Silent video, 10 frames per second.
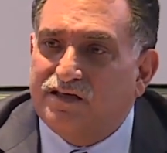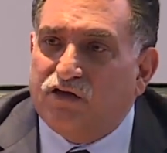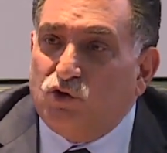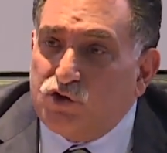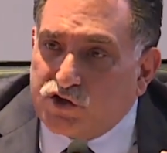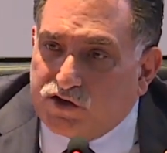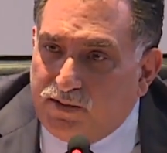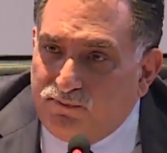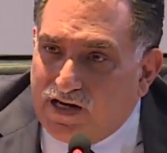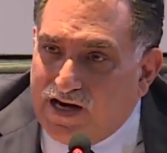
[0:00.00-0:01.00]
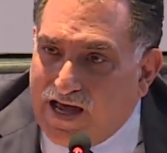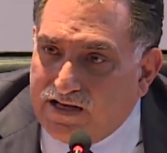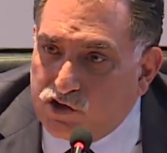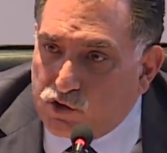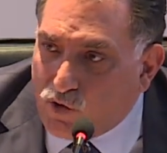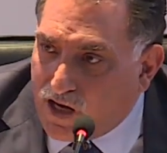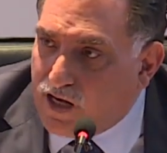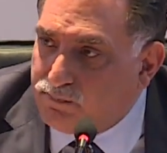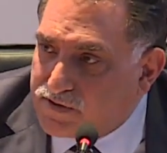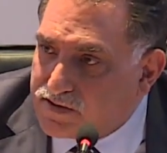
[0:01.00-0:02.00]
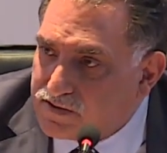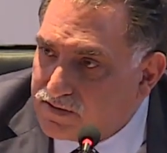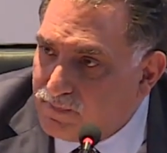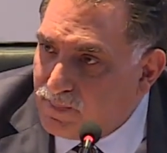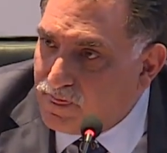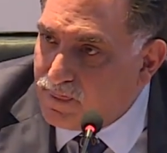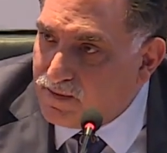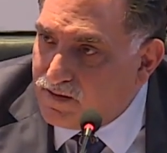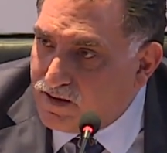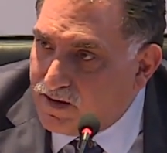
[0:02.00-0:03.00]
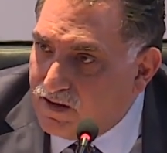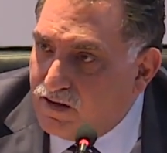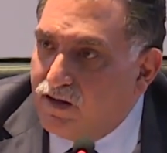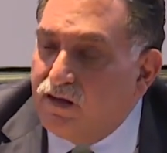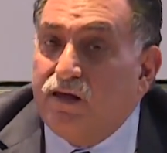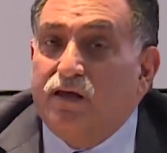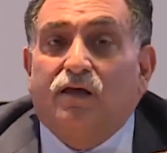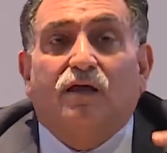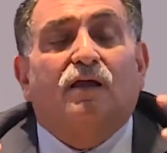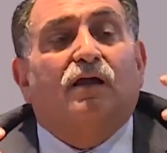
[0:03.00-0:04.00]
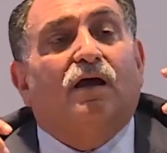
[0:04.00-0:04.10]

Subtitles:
Now, within the land swaps,